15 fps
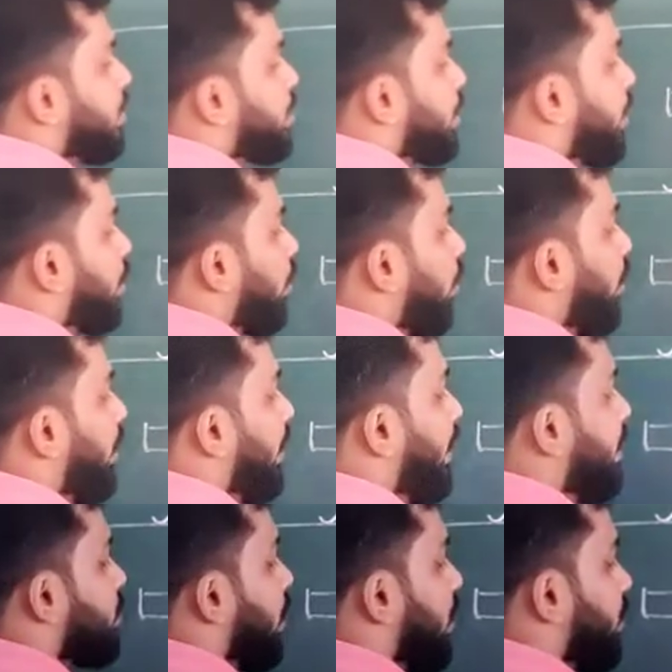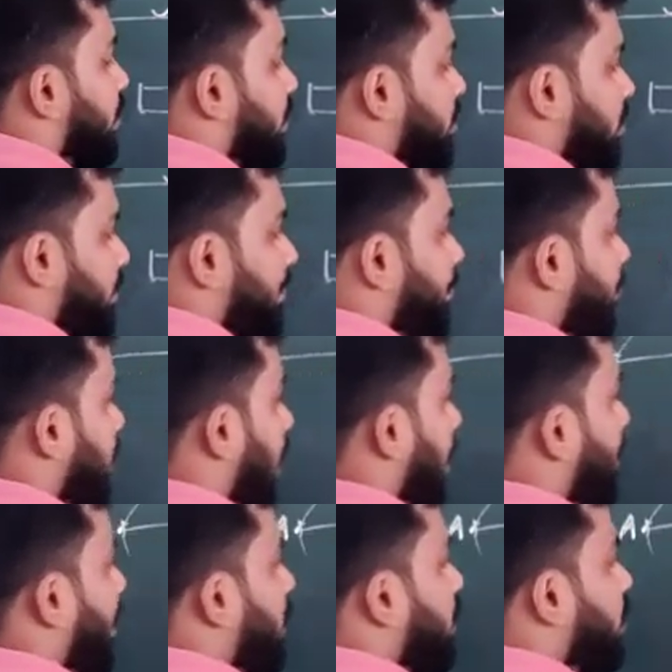0 degrees Celsius. A
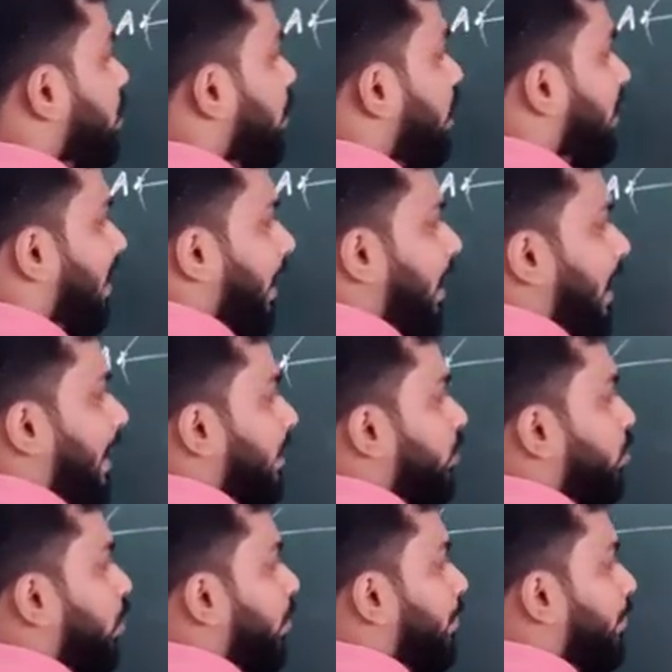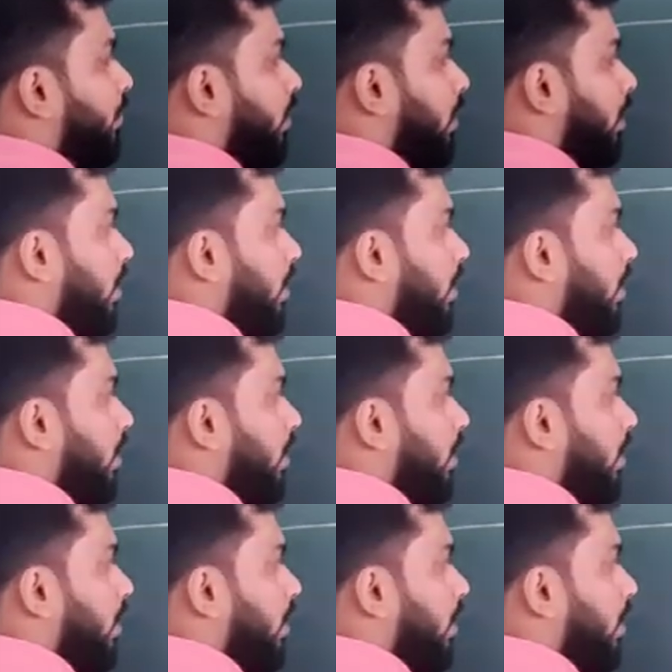particular length of